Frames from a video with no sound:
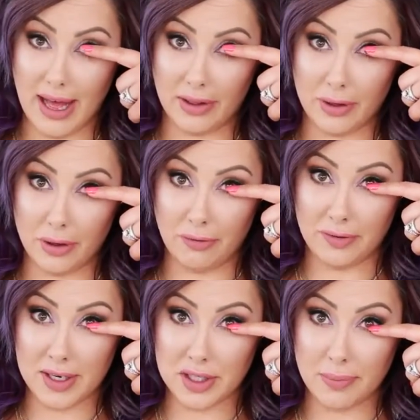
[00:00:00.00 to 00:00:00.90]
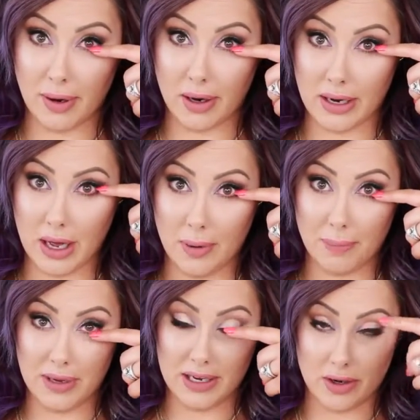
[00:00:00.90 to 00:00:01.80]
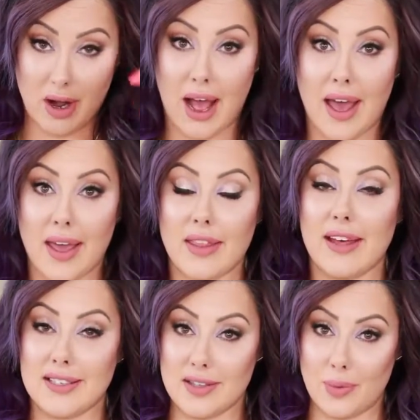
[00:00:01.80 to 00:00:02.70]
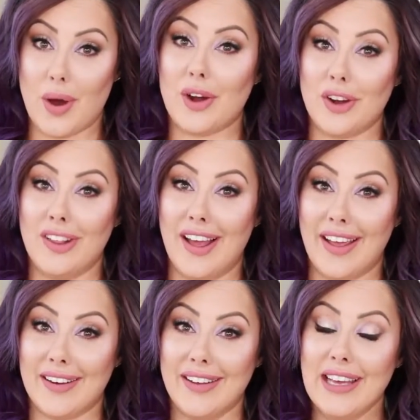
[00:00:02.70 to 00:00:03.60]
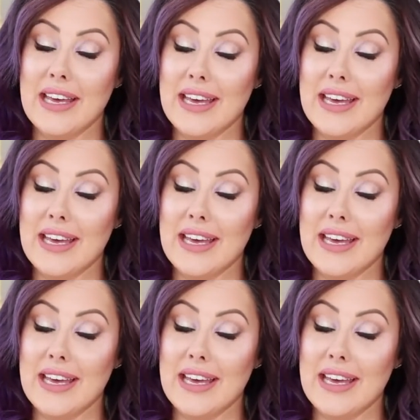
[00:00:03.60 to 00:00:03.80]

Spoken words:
that little fleshy part up in your eye, that's the waterline.